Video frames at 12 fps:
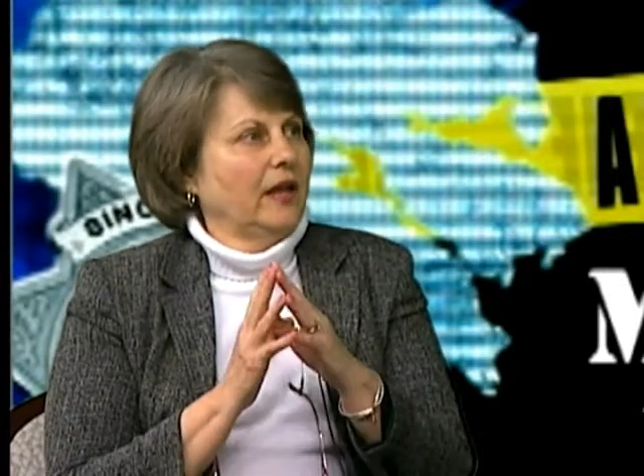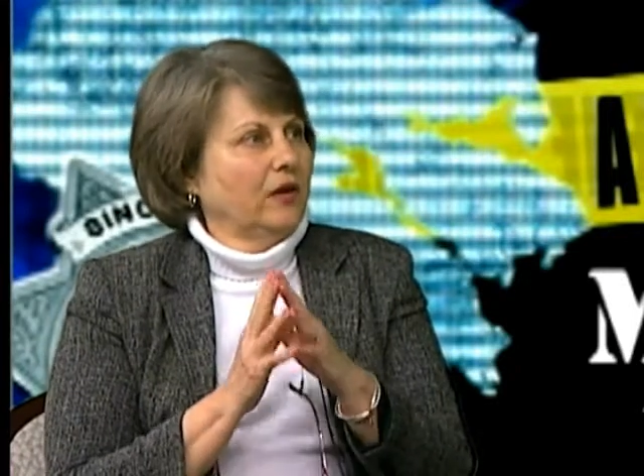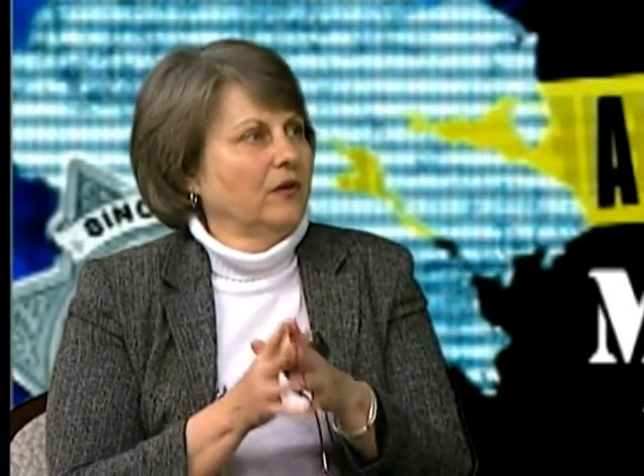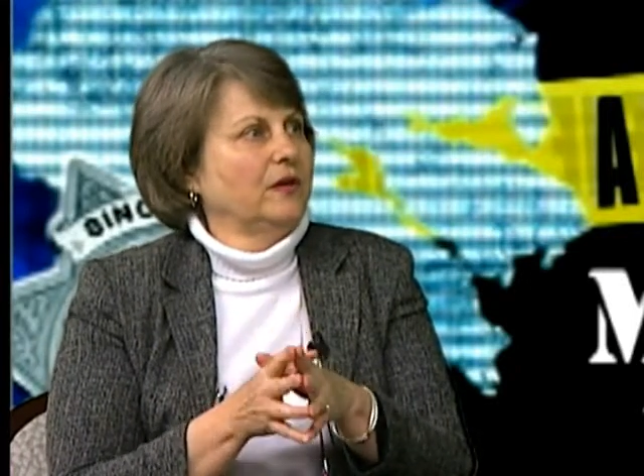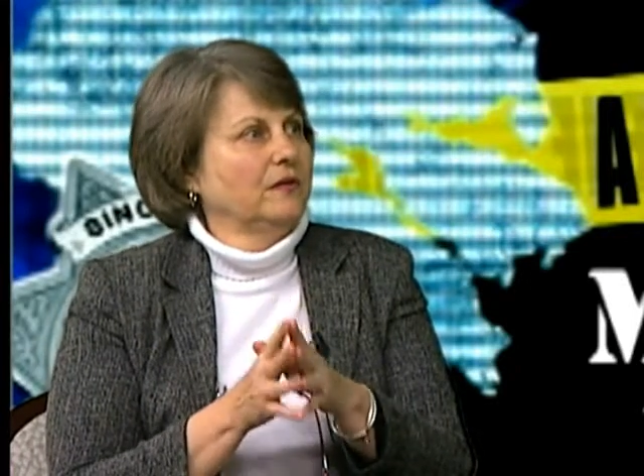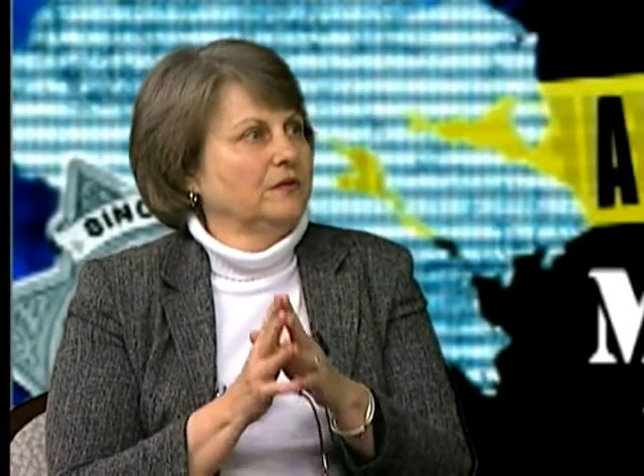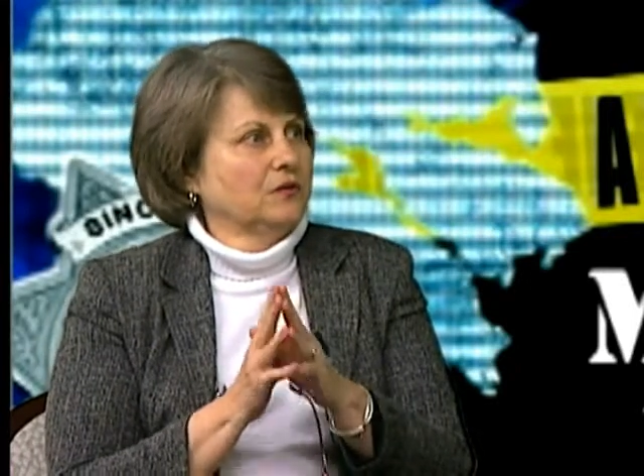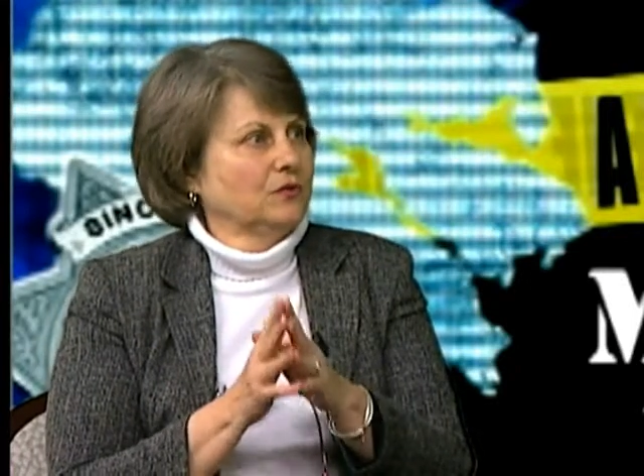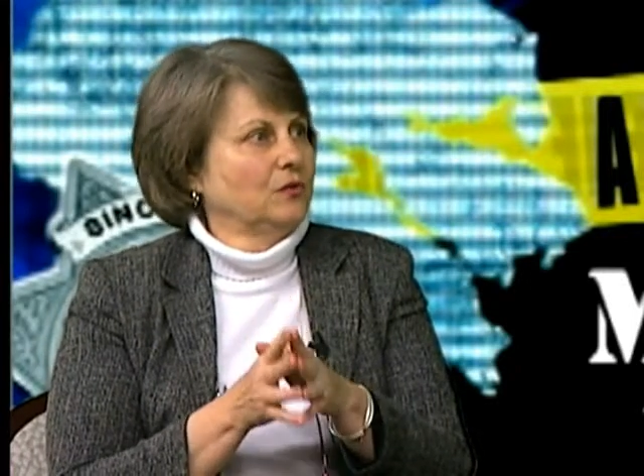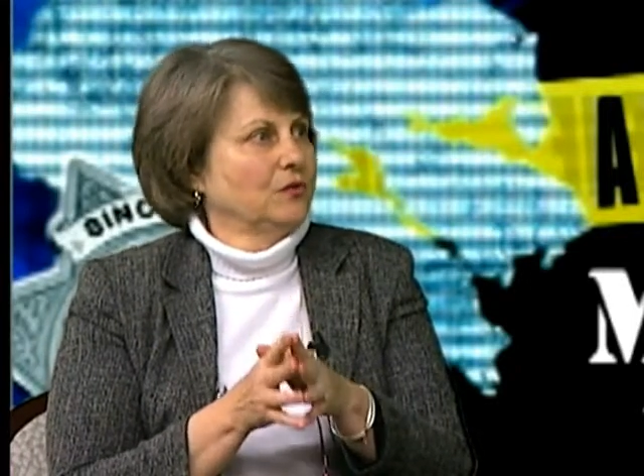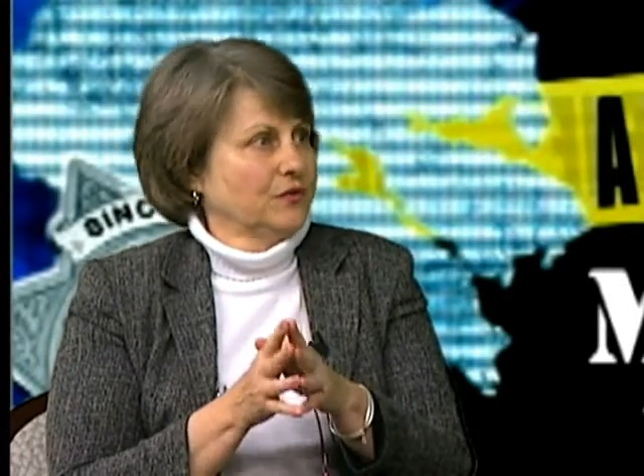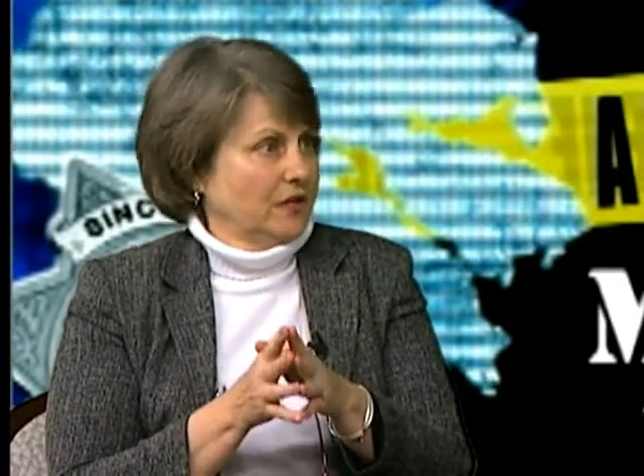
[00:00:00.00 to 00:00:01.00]
area
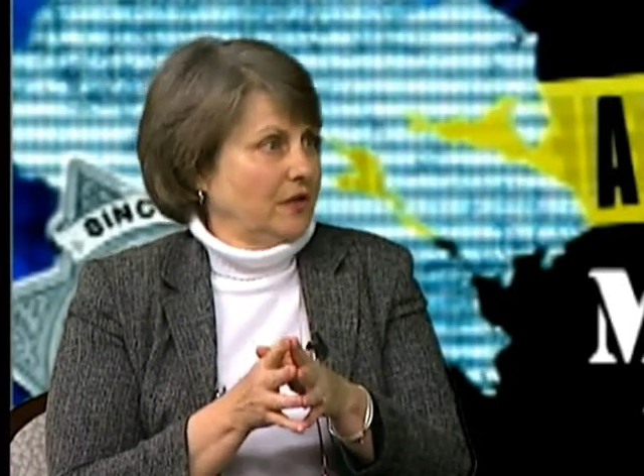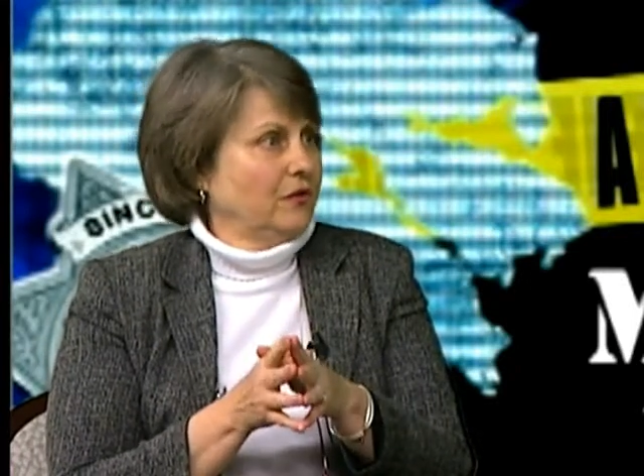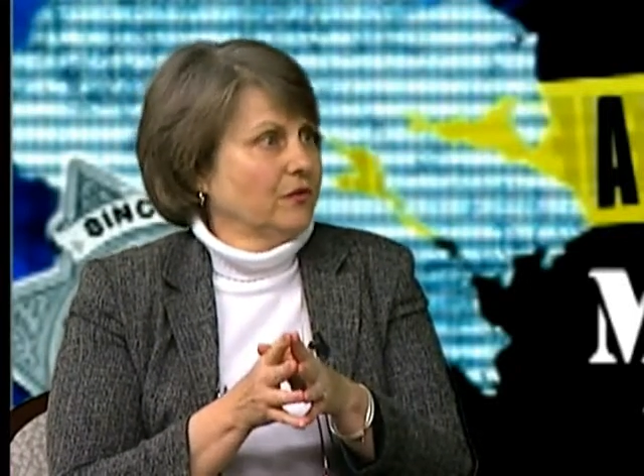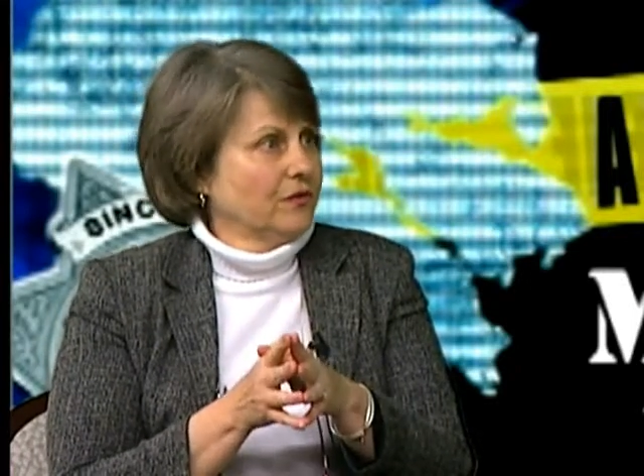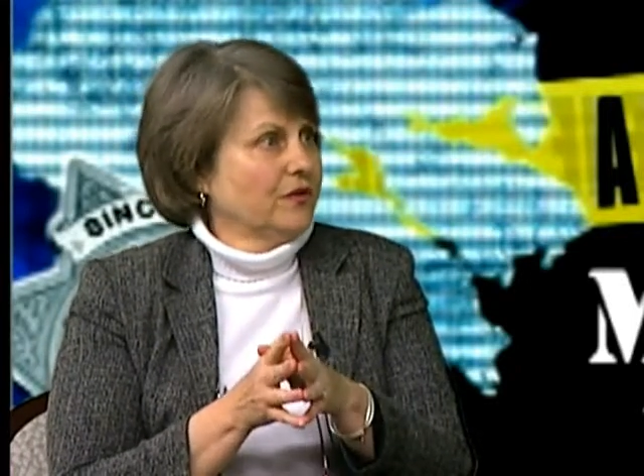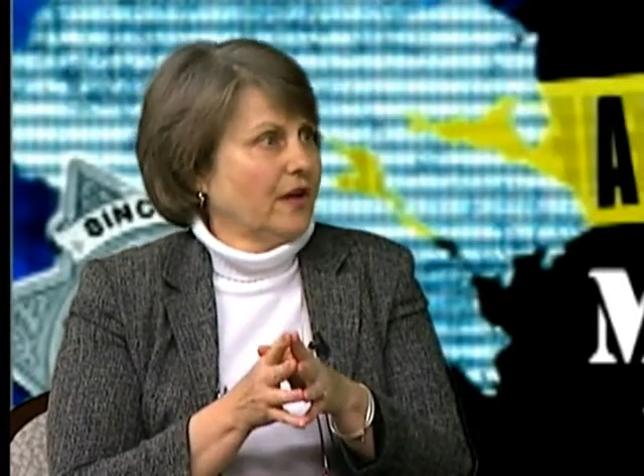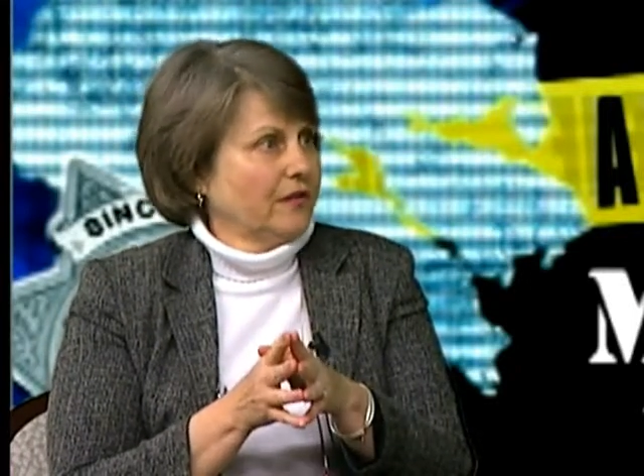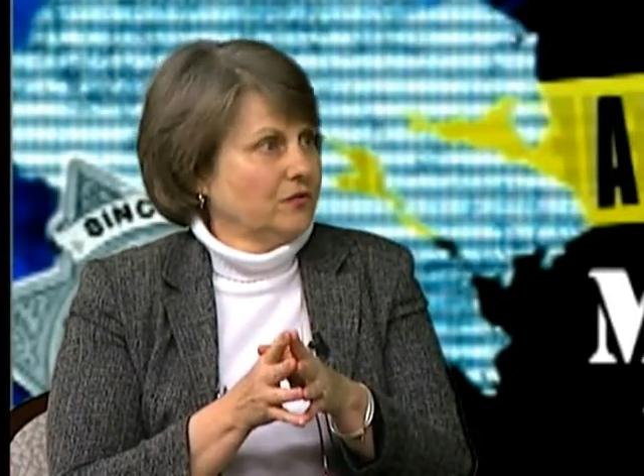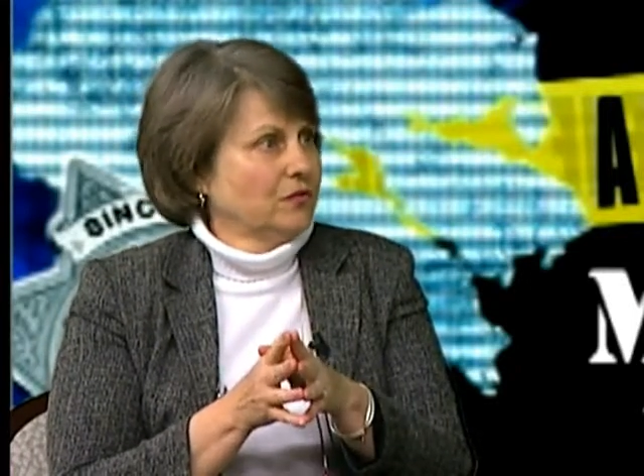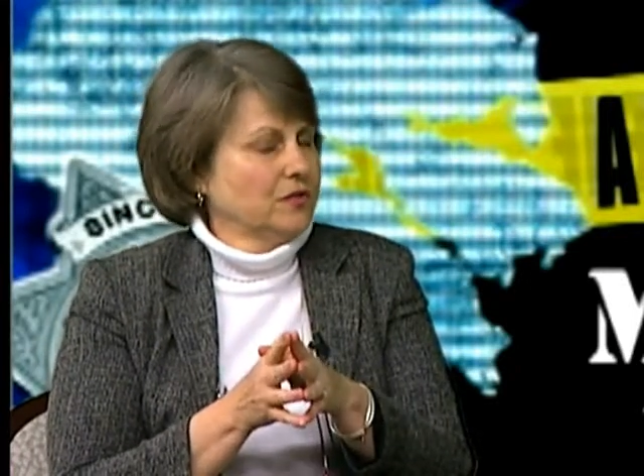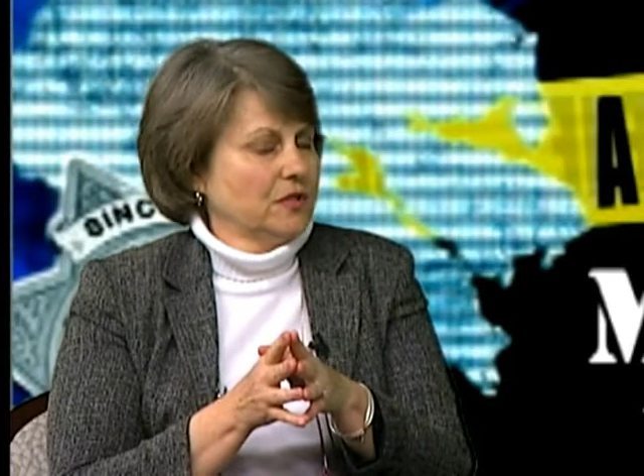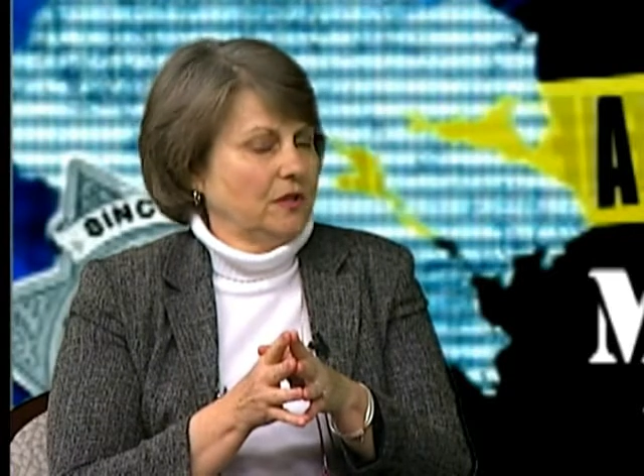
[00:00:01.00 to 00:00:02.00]
school seniors, high
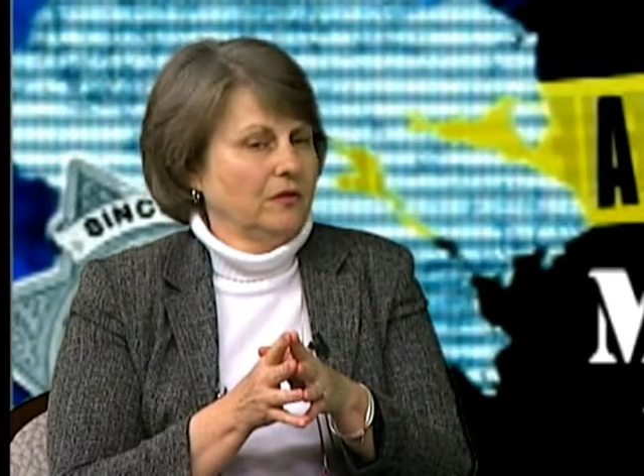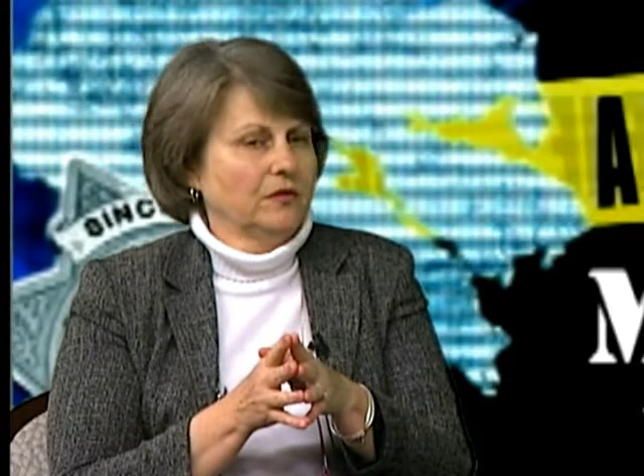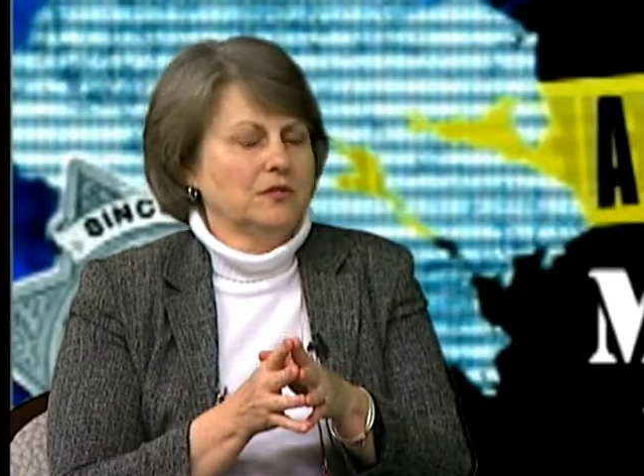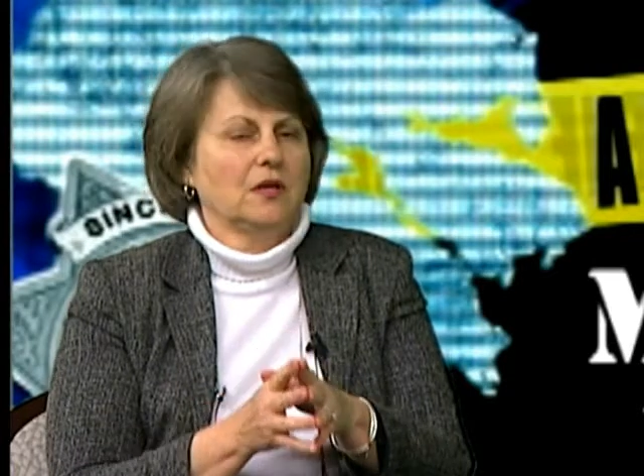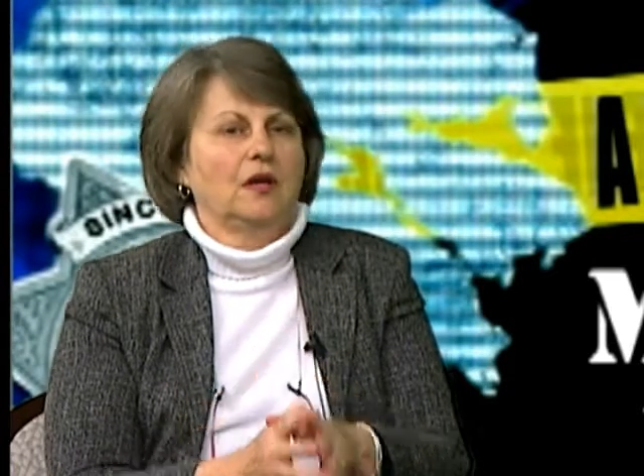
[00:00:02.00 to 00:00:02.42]
school seniors.